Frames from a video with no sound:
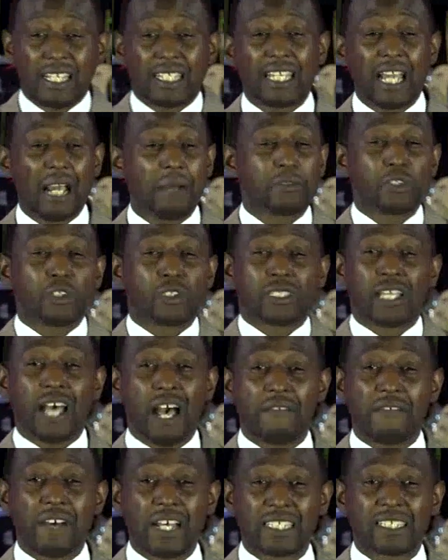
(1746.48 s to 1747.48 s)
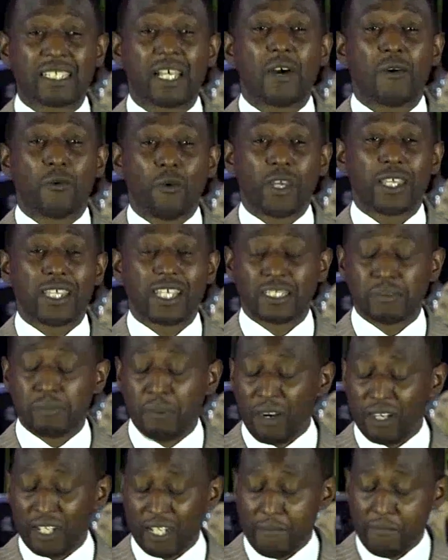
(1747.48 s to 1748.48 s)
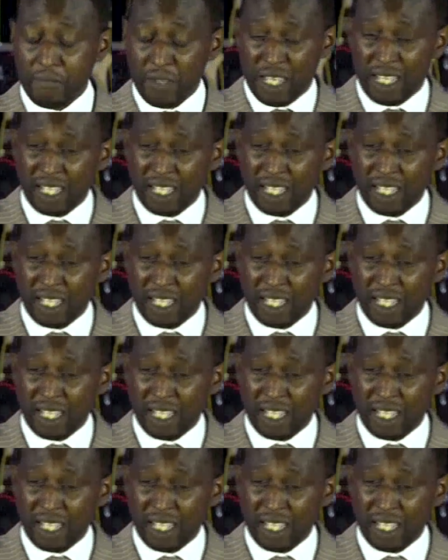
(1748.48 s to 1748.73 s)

He came to serve us with his body.